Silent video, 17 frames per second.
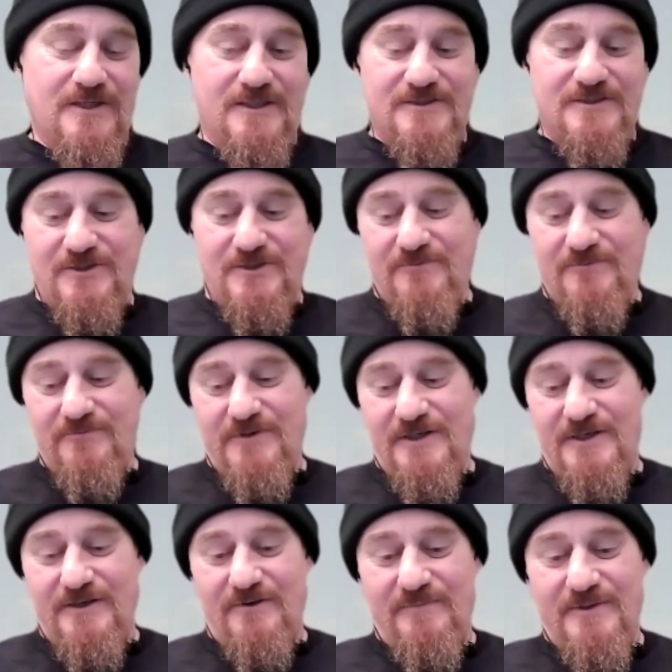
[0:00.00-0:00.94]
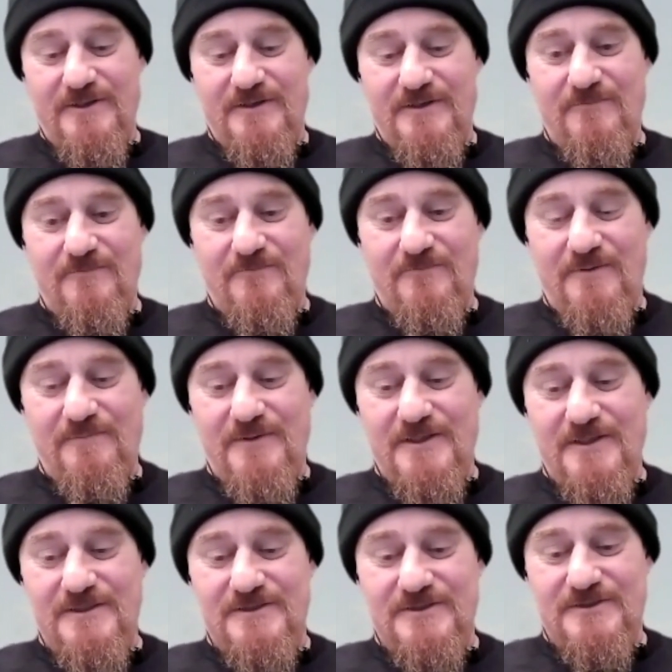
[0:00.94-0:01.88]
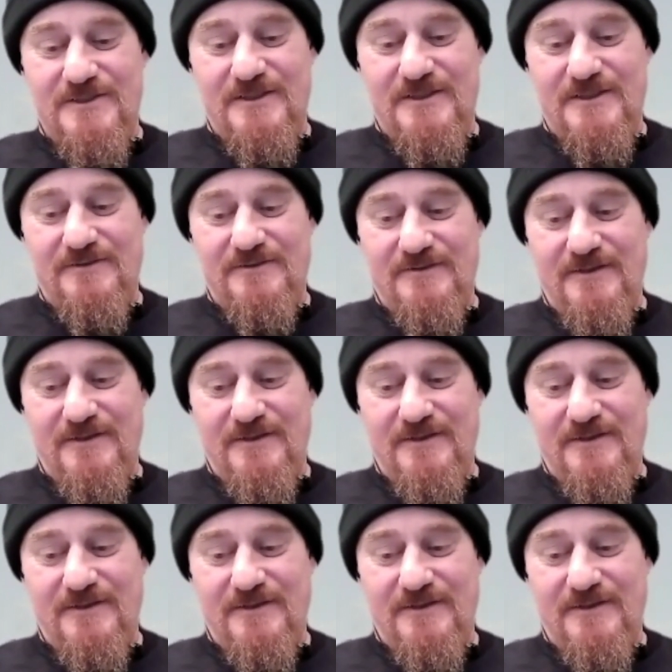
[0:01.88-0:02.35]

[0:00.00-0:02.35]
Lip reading: So really, I mean, what it means is that